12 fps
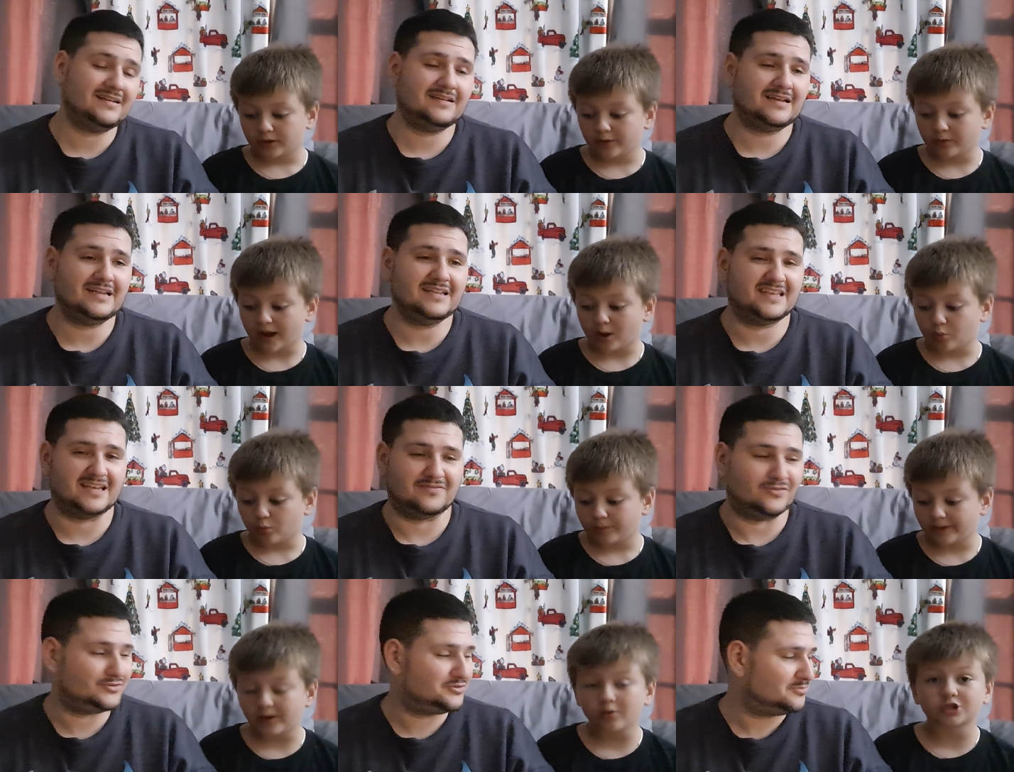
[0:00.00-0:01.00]
Speaker 1: I, I, didn't care.
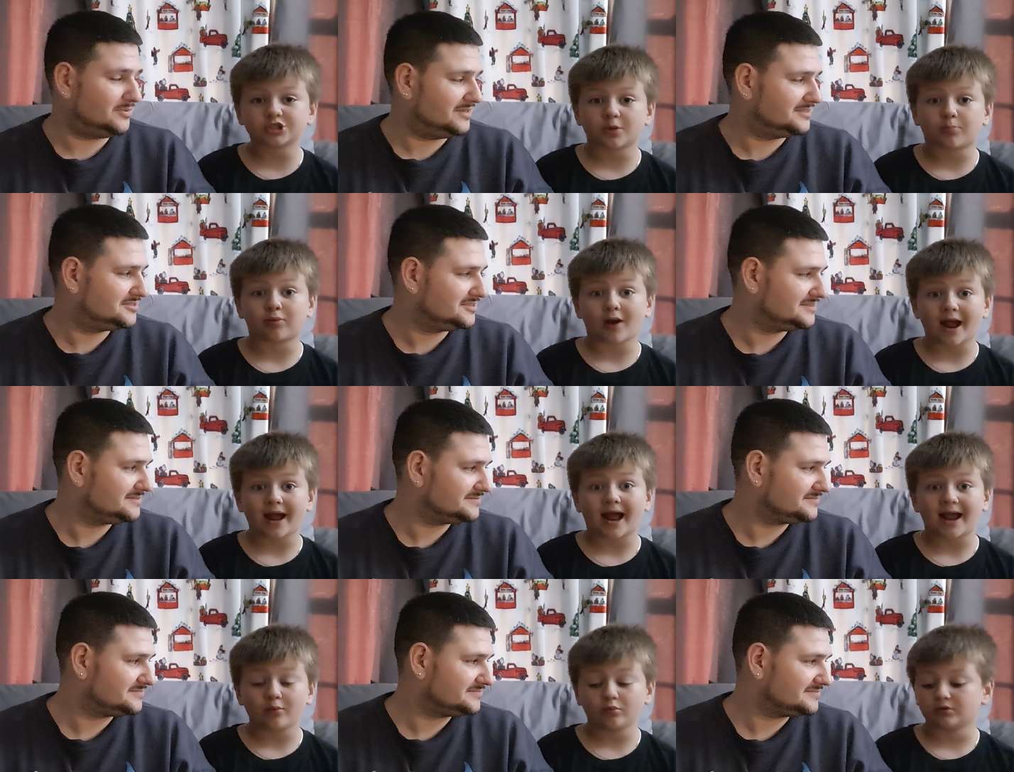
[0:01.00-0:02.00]
we were surprised.
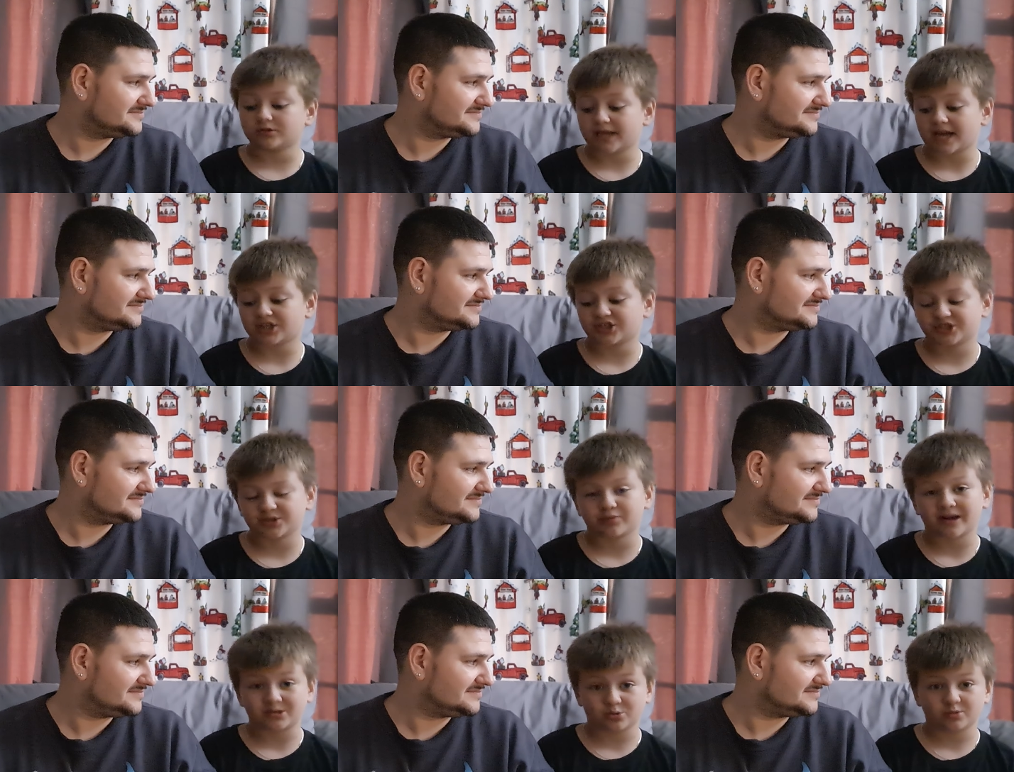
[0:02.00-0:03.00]
I was actually
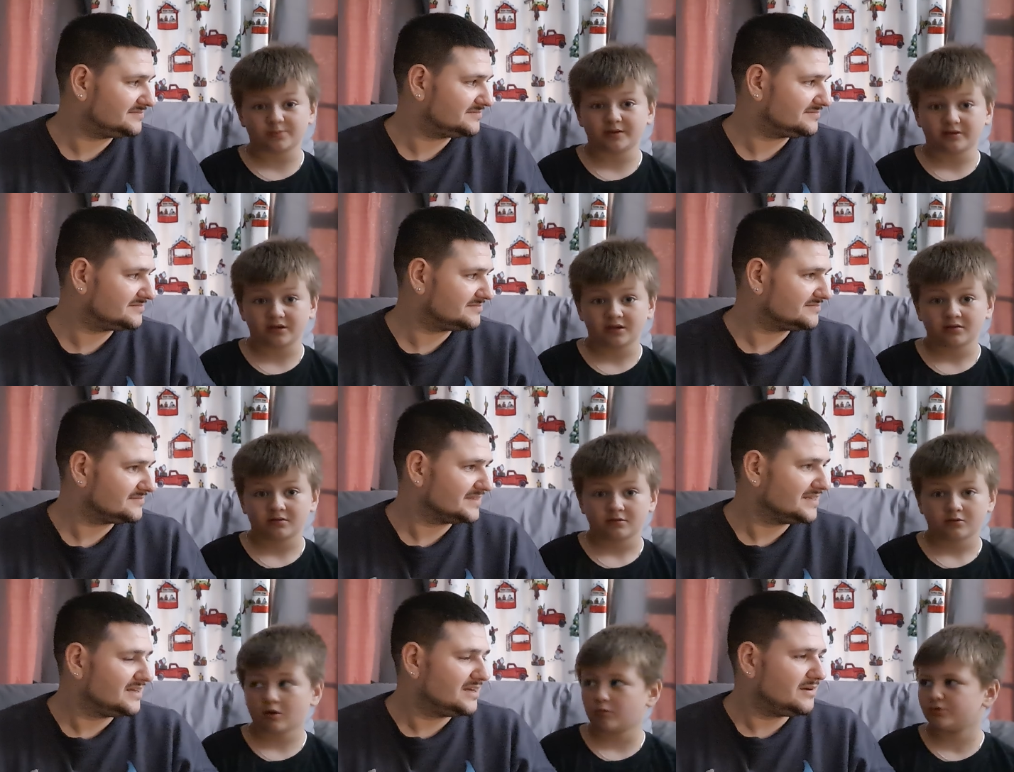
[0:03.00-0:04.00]
surprised it was Billy.
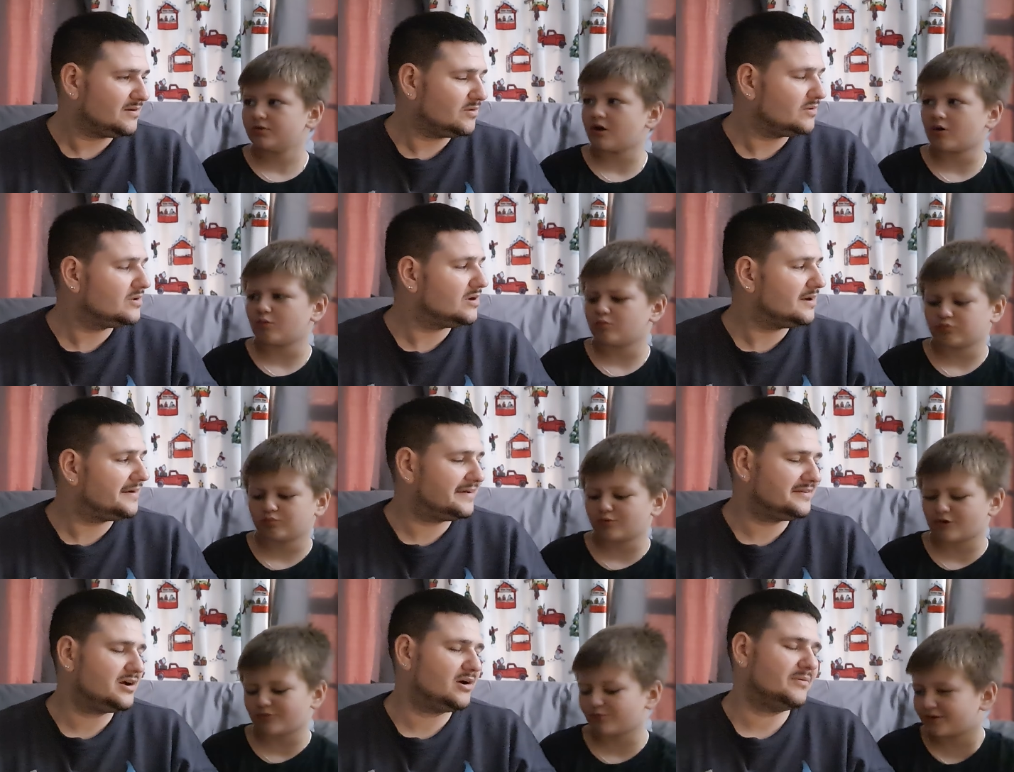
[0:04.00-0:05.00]
Oh, no. Uh,
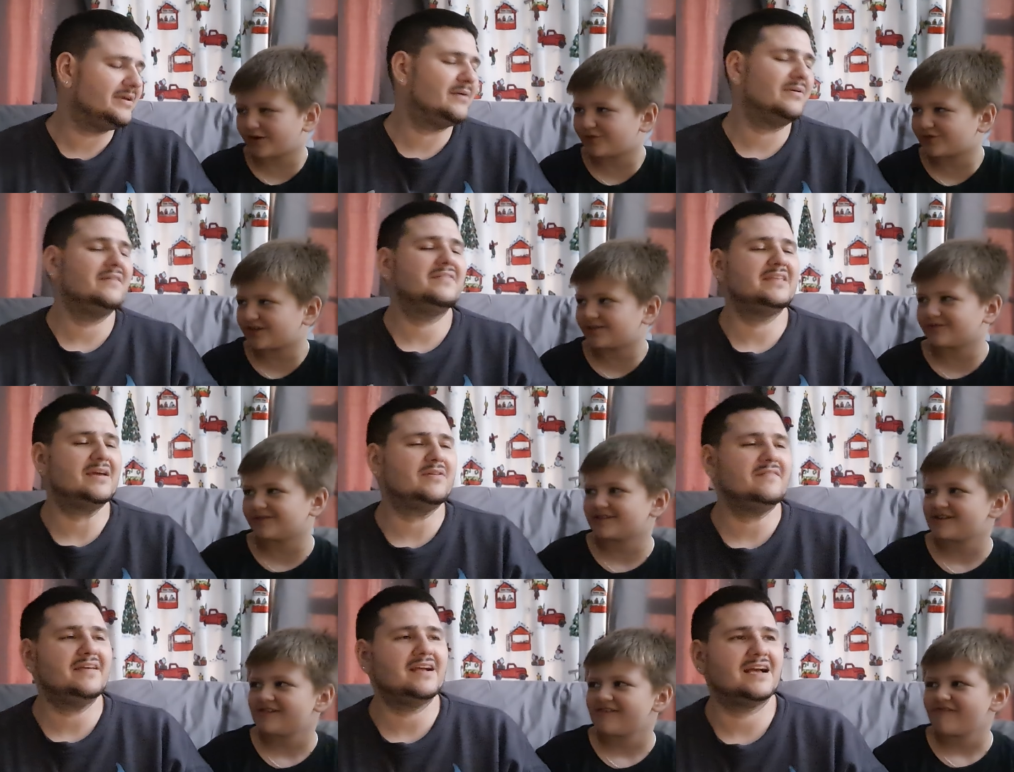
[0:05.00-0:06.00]
no, yeah, whatever,
Speaker 2: yeah,
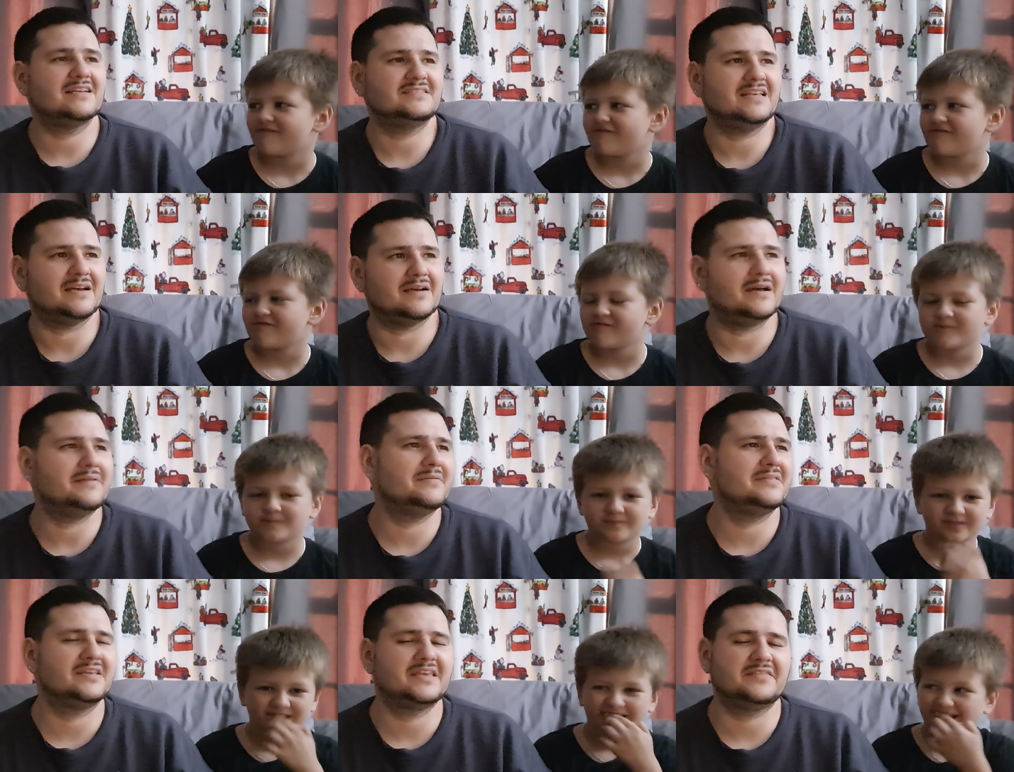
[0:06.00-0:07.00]
whatever that guy's, yeah. I
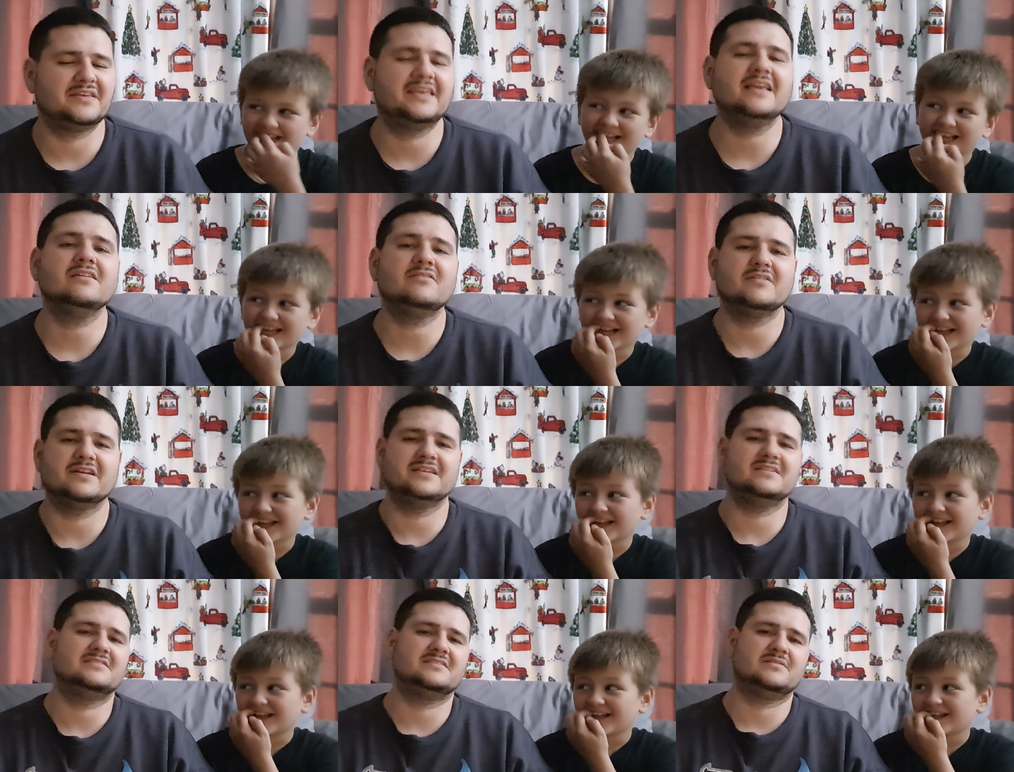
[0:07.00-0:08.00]
mean, the the killer
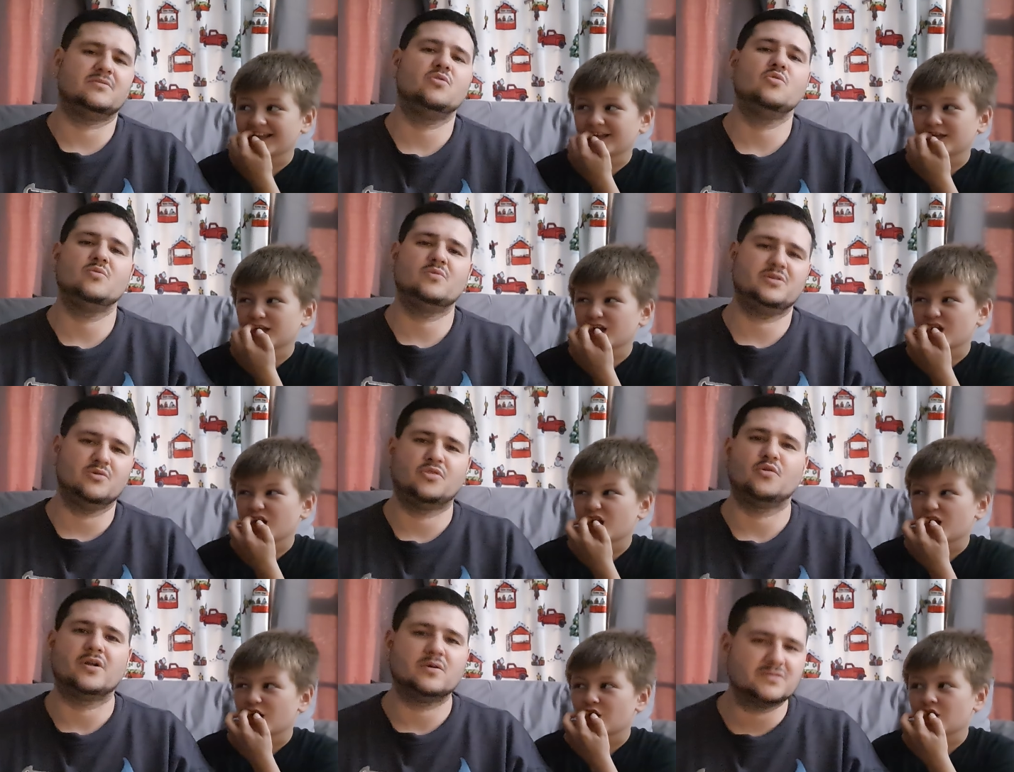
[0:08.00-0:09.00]
is who you
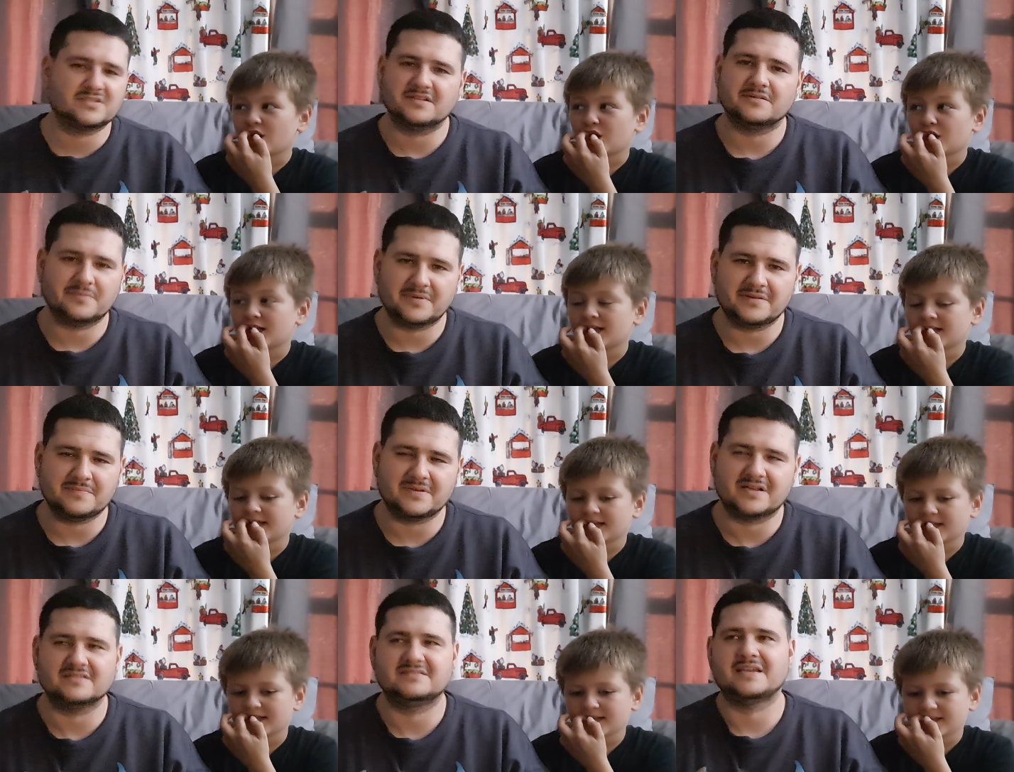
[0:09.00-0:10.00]
thought it was gonna be
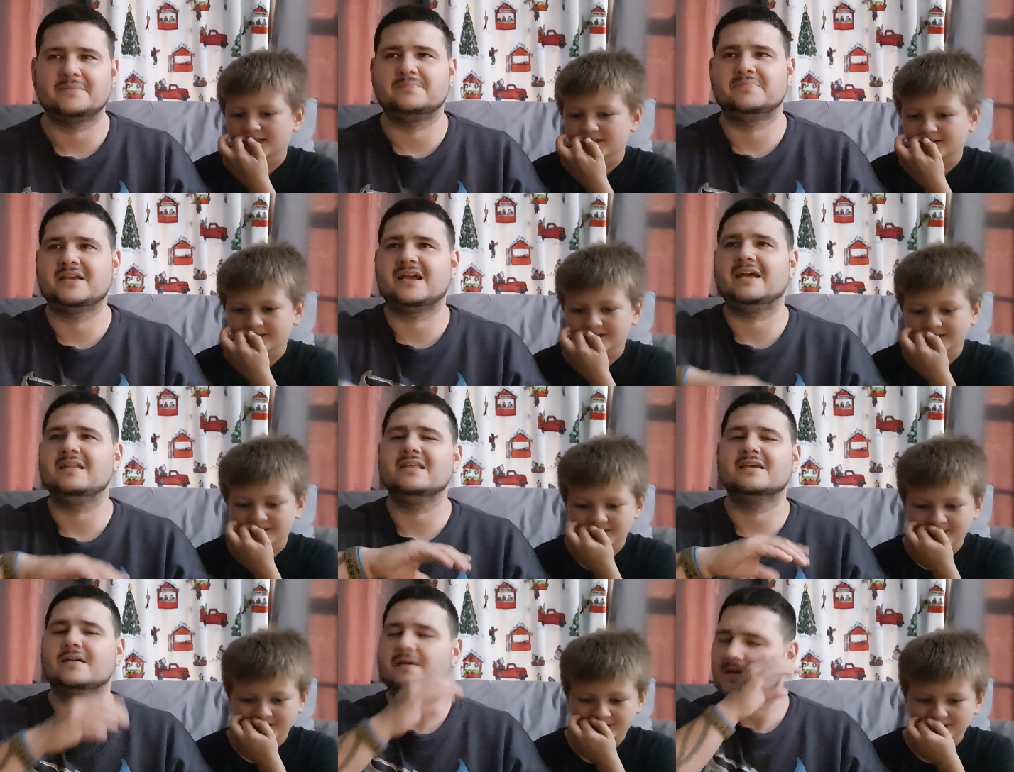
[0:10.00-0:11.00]
because they they kind of like